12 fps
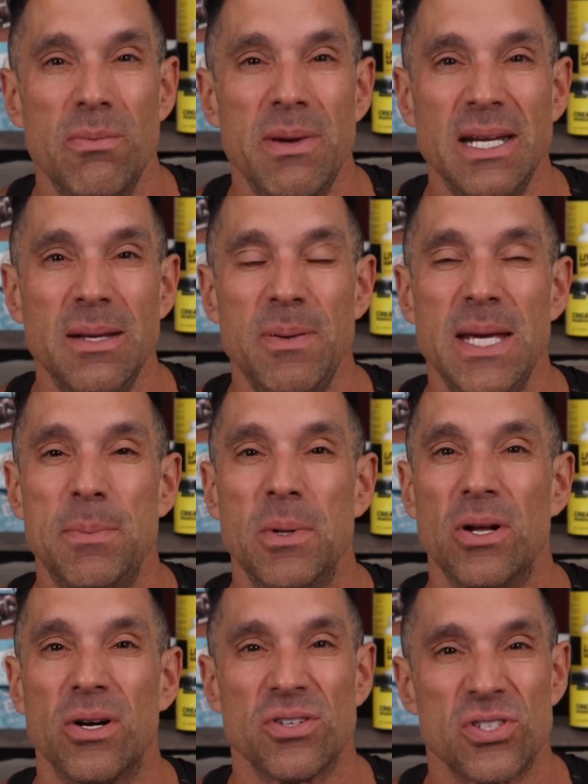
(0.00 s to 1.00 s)
many
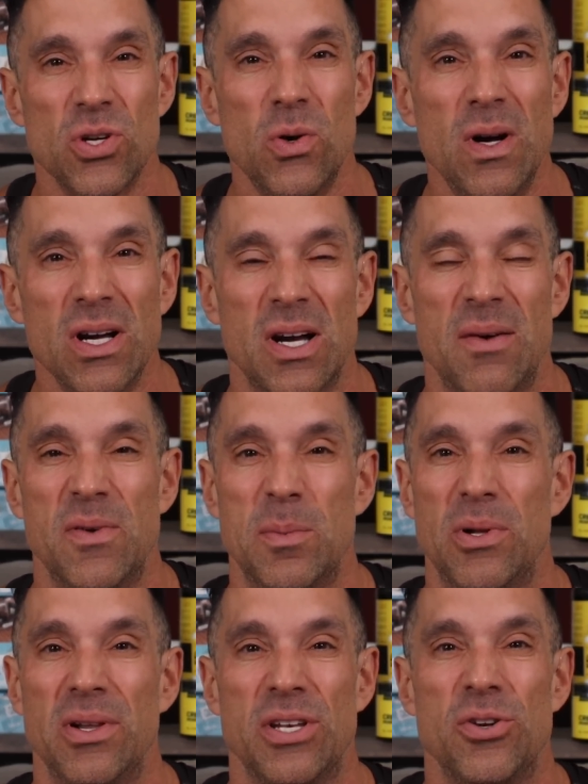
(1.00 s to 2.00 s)
people are so
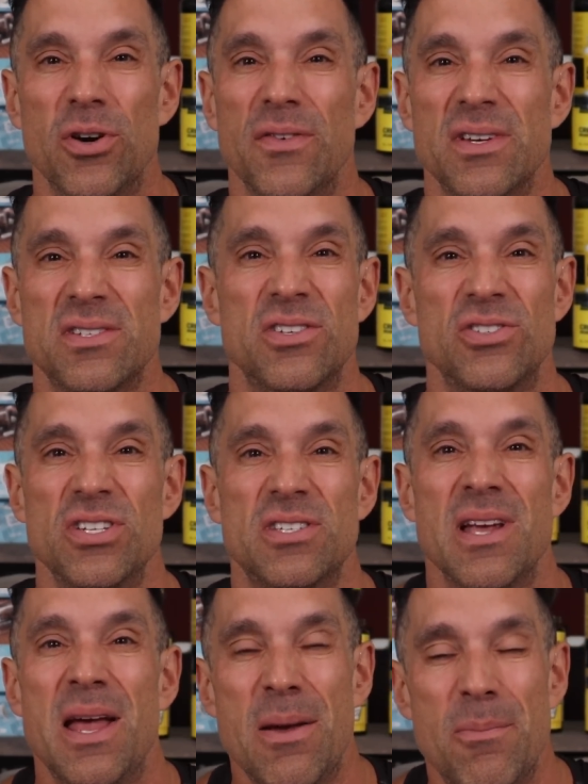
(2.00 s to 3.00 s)
uncomfortable and nervous to
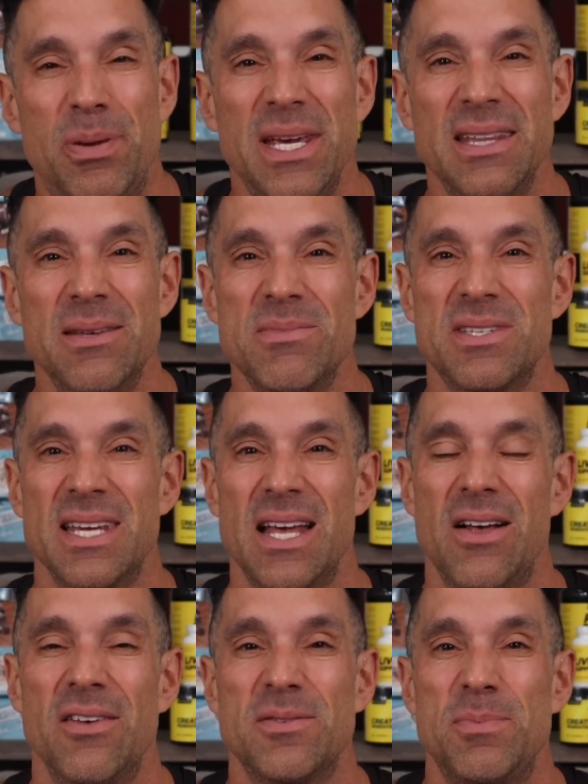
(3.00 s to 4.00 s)
just be
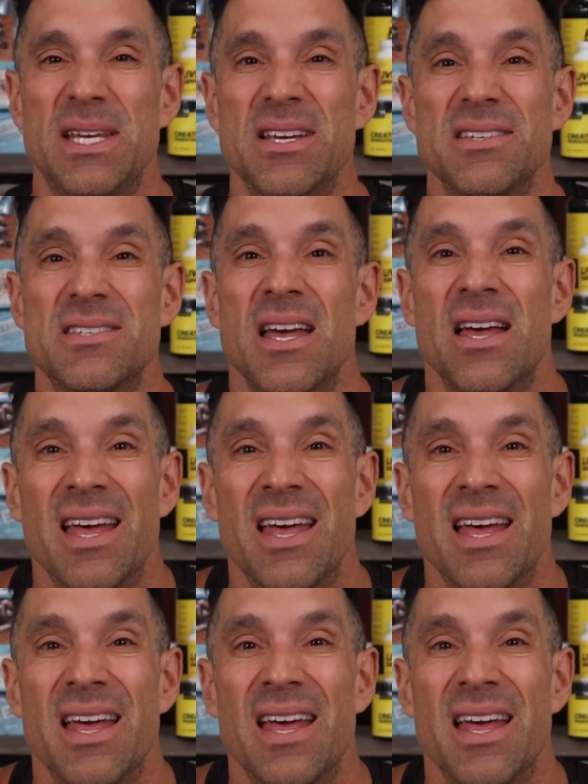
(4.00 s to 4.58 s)
themselves because...